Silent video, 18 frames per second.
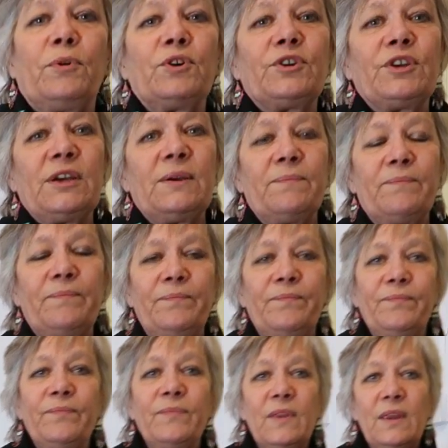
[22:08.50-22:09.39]
body.
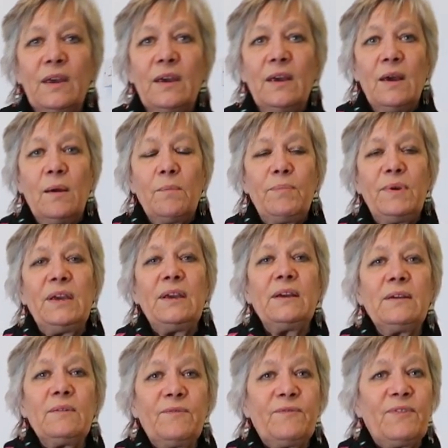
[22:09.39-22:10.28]

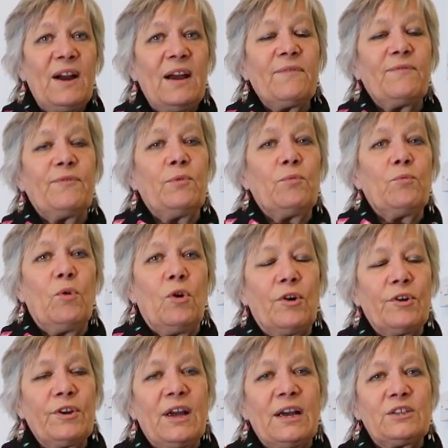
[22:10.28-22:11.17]
Being
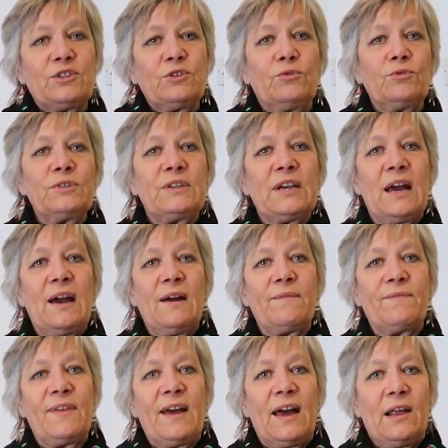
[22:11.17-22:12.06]
5'1", I don't
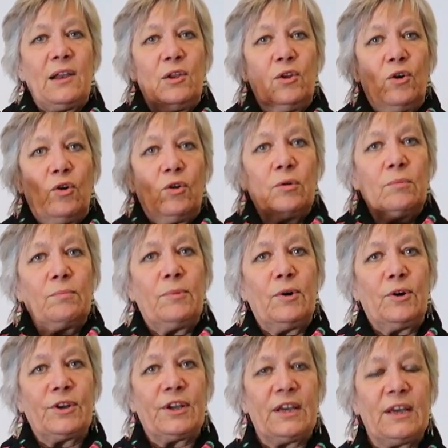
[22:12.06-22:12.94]
have that long
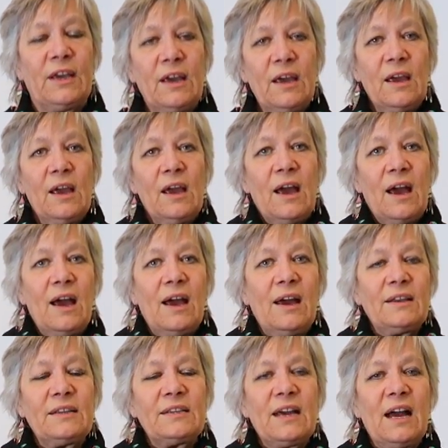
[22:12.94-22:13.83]
body,
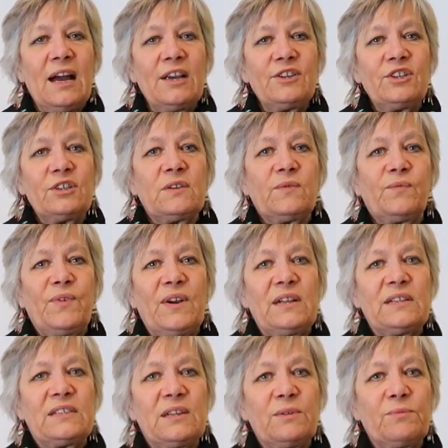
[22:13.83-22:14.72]
and I just
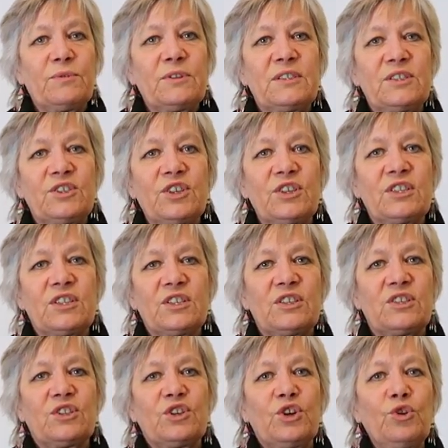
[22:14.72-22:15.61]
felt it was just
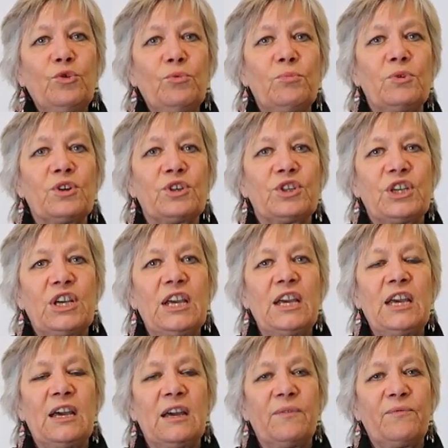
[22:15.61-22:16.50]
too much
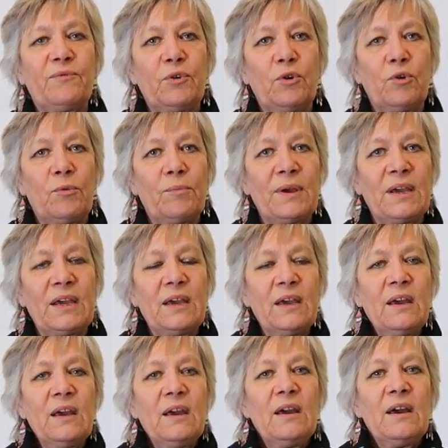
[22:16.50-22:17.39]
here for
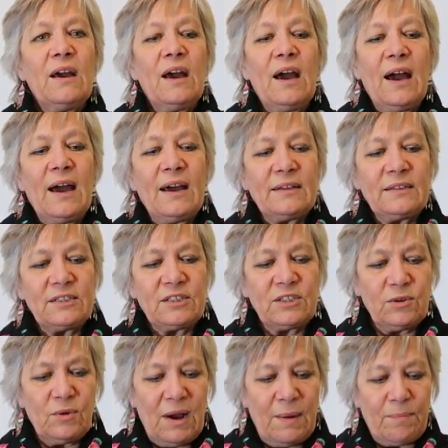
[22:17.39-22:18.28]
me, and
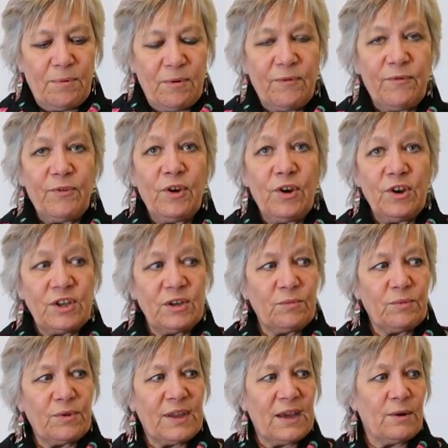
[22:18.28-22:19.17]
so I preferred
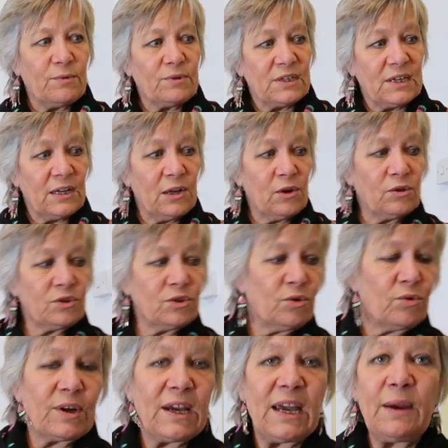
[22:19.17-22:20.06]
it without it. It looked
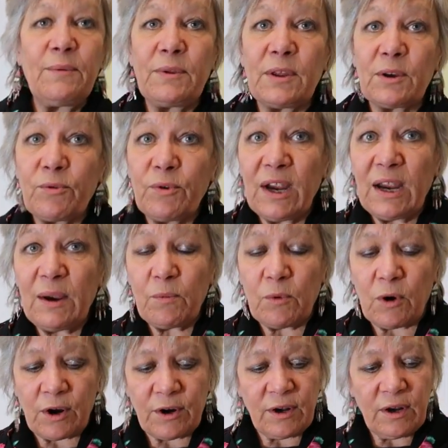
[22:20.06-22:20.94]
okay with the grey
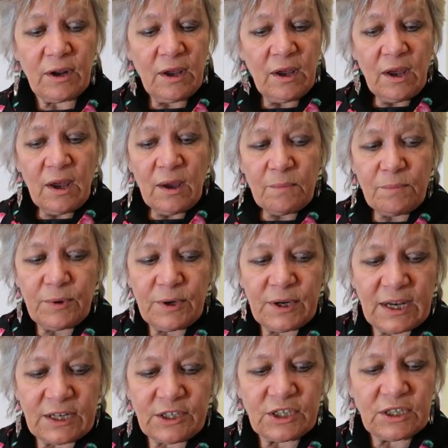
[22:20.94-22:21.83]
one,
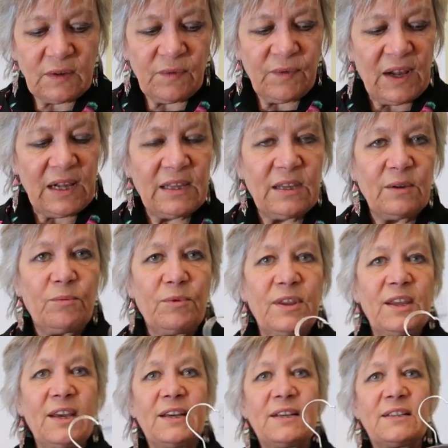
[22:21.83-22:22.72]
but I just felt that
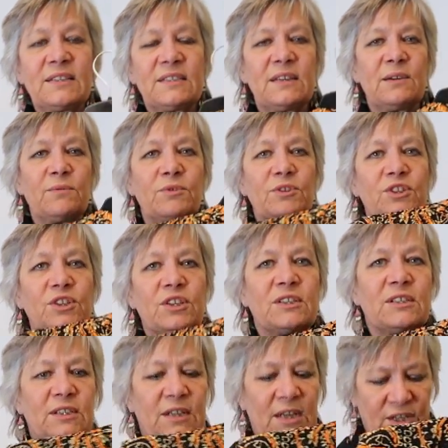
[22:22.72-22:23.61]
with this it was
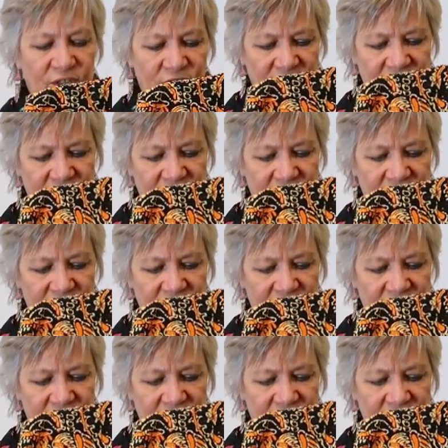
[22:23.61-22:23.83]
just